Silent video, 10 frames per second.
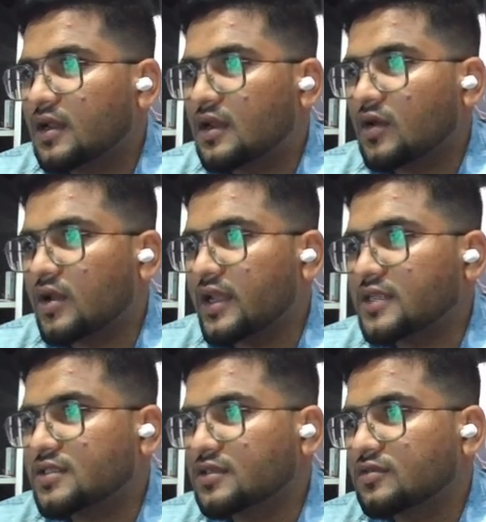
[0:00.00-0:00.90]
Click on
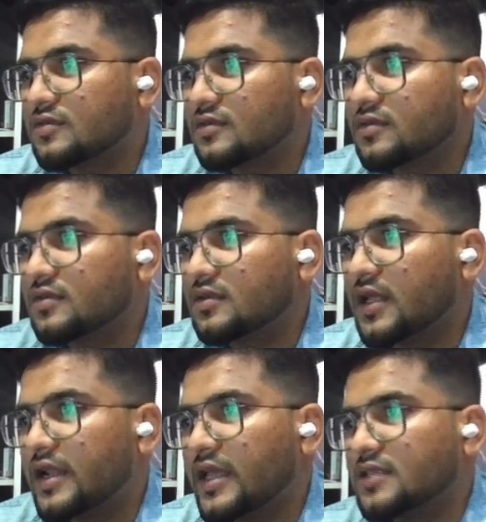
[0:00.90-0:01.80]
next,
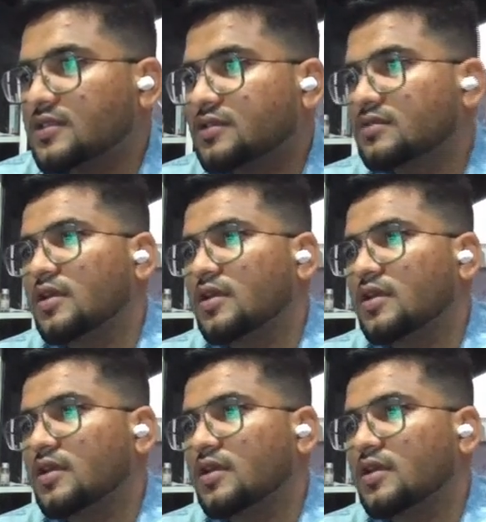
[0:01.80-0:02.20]
then next